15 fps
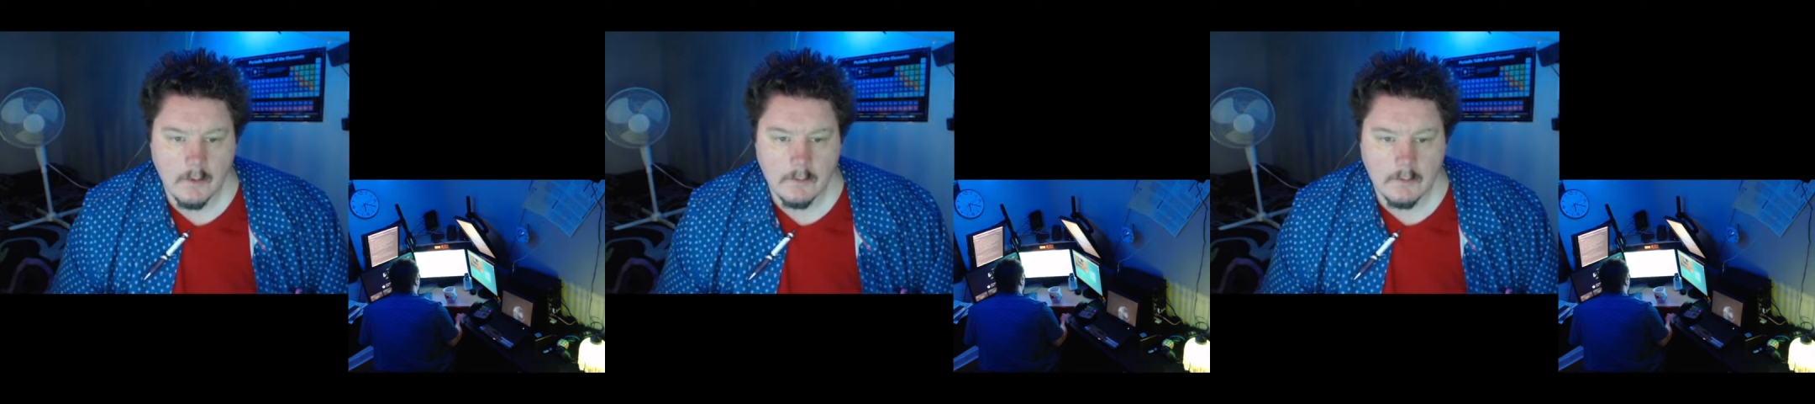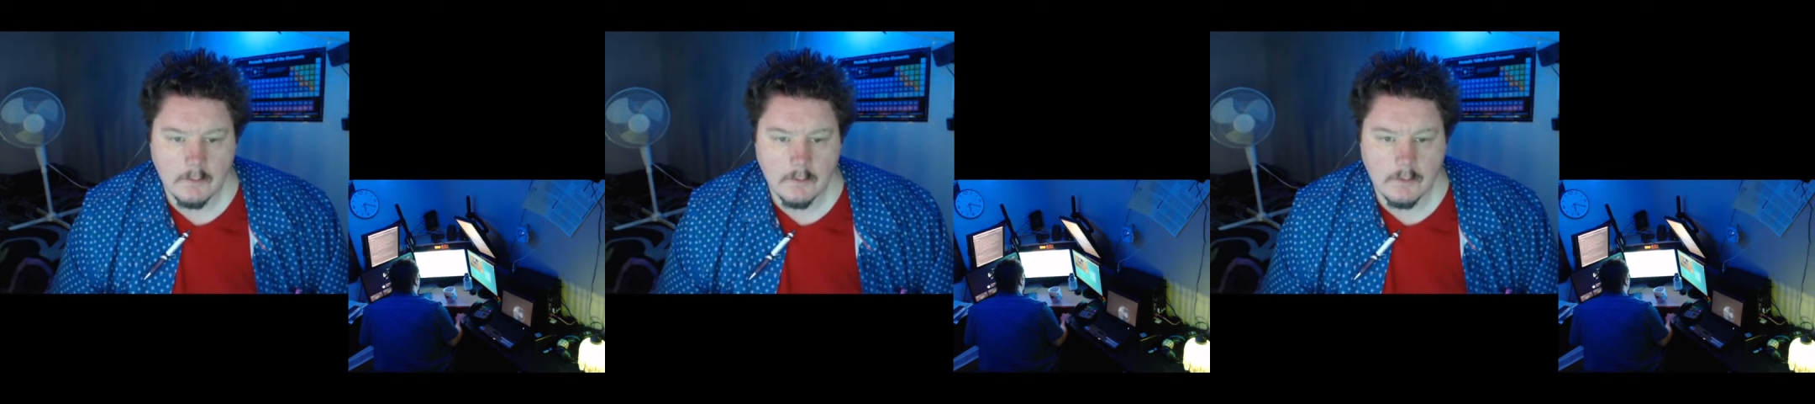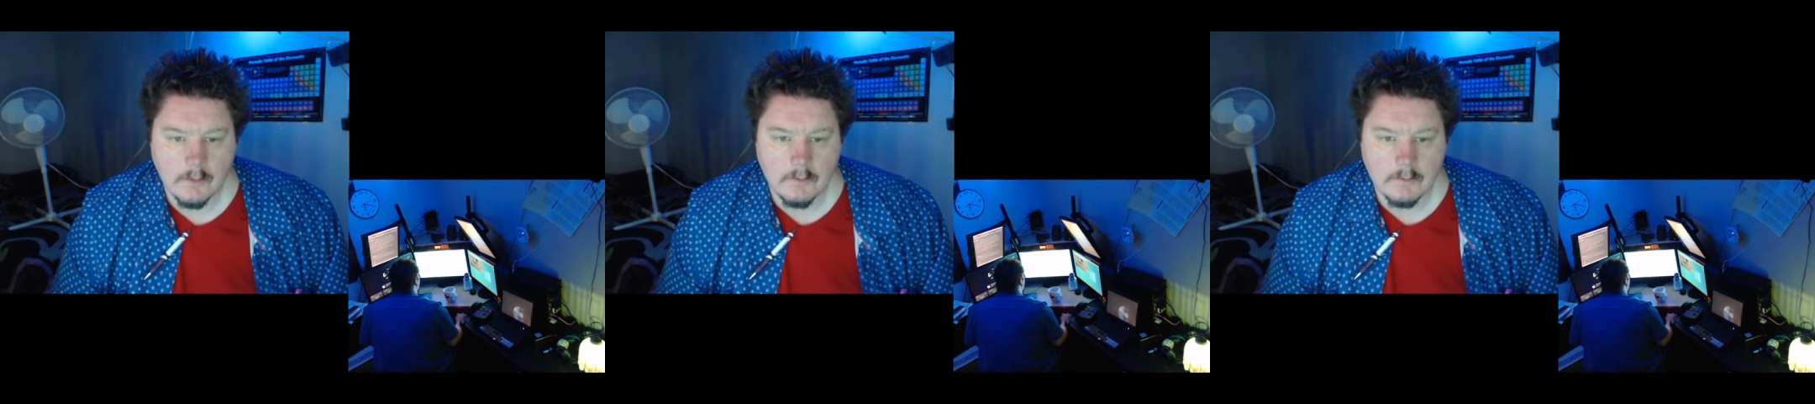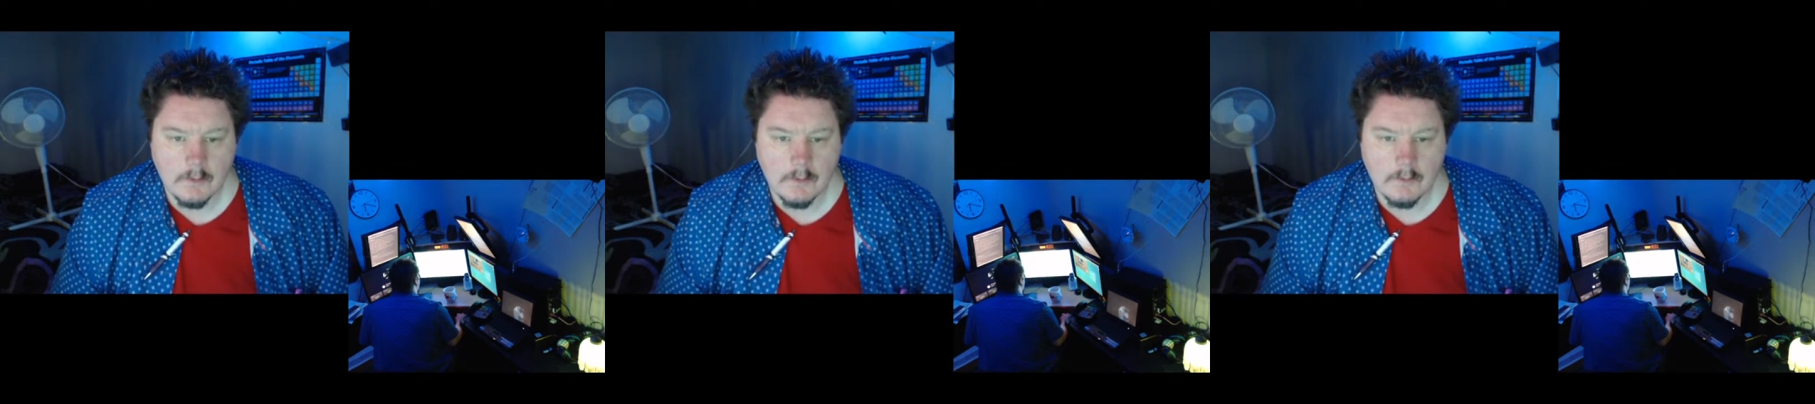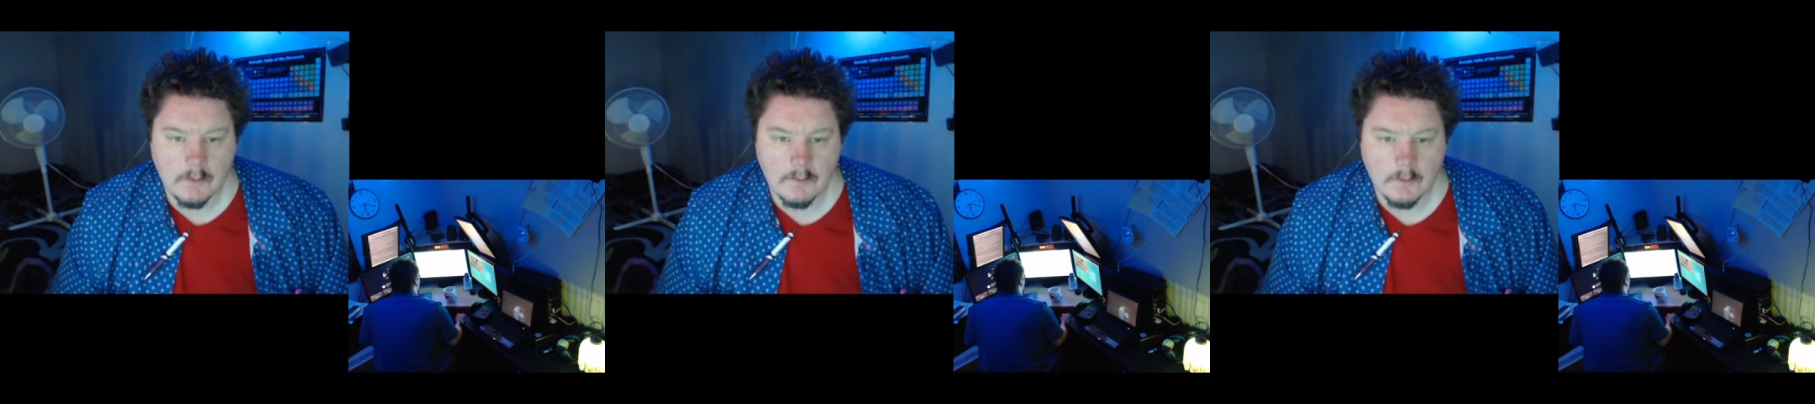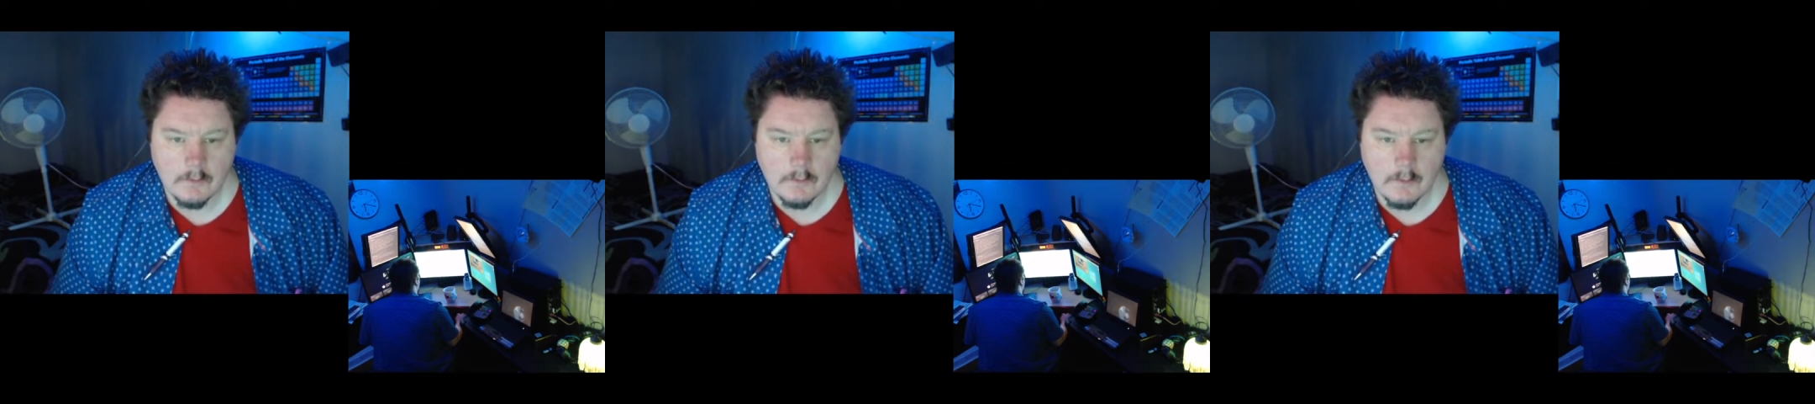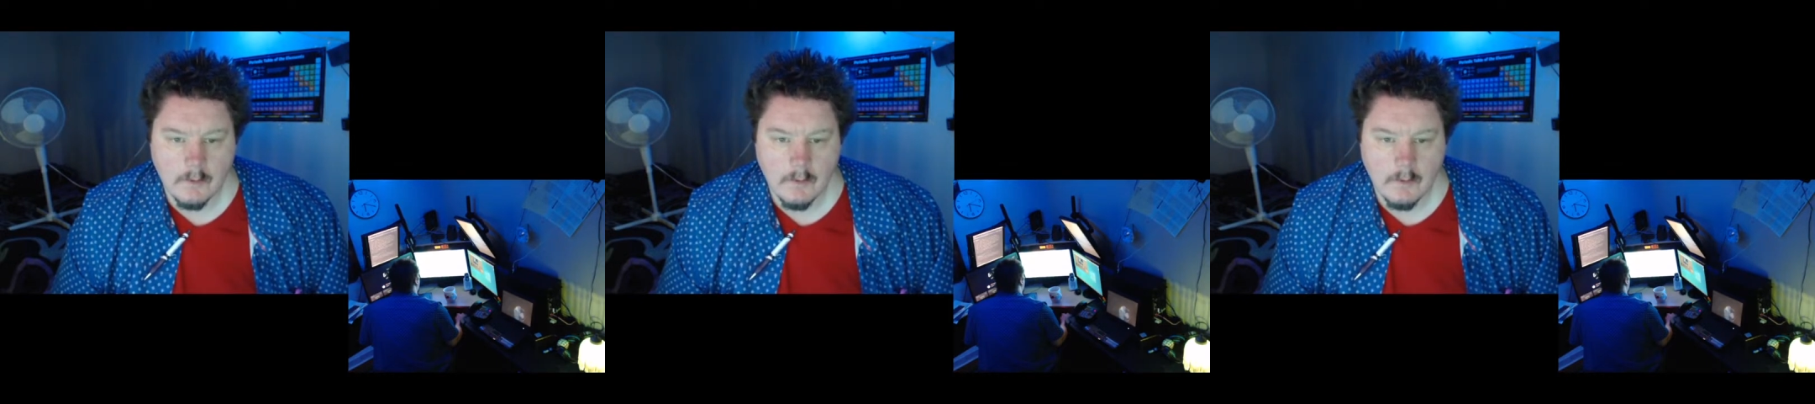to certain diseases